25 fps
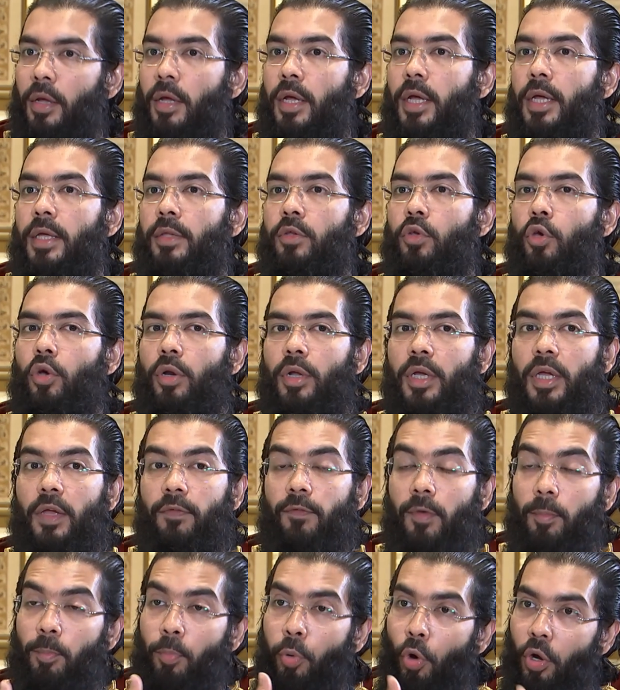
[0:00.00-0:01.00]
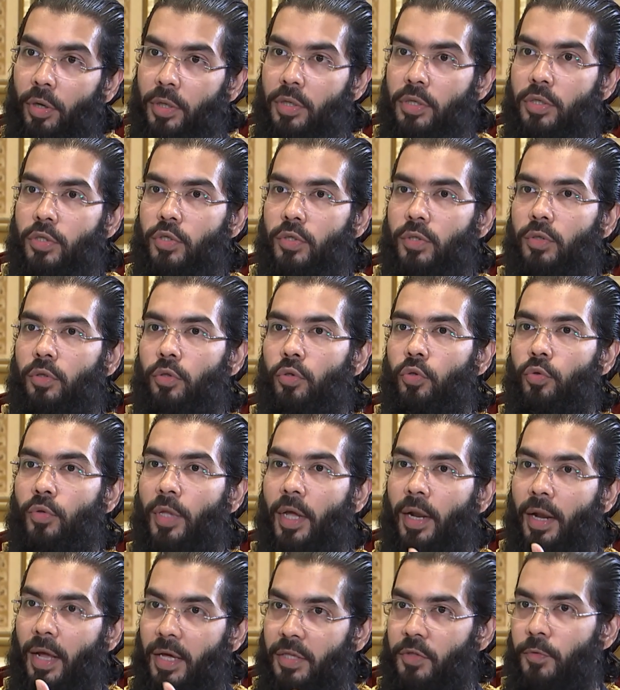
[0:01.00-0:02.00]
He's going to give importance to
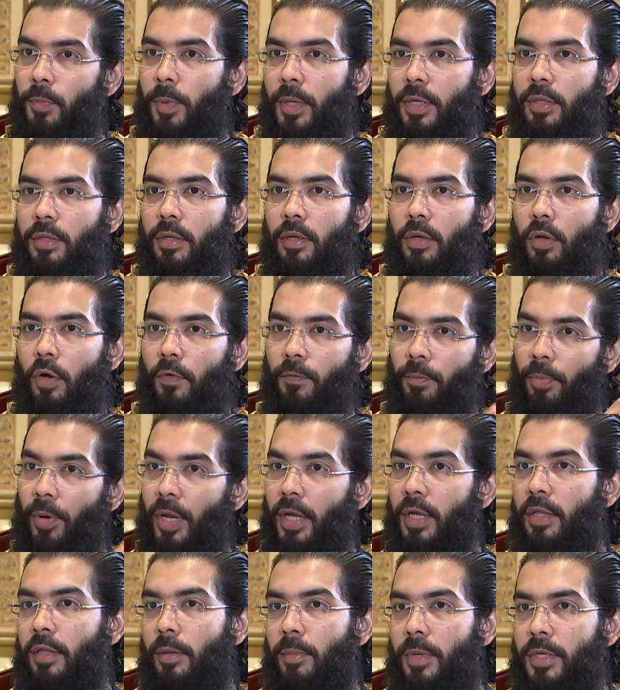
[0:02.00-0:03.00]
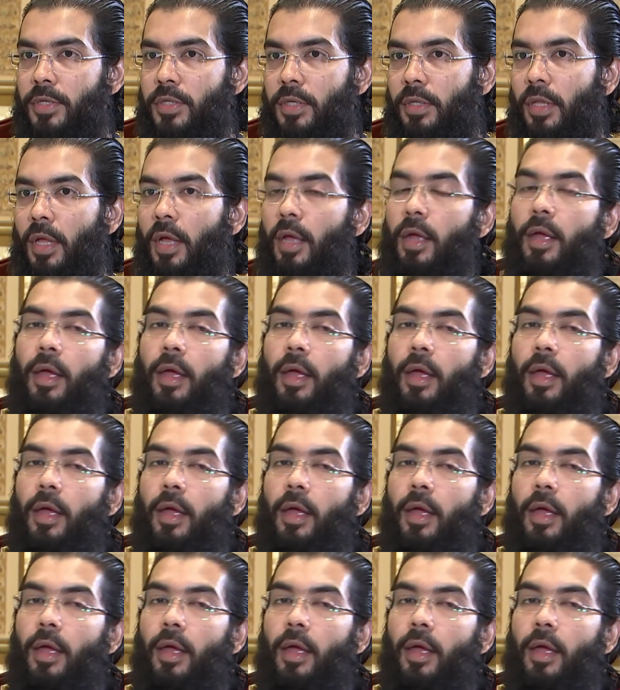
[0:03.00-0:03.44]
that aspect of praying in the masjid,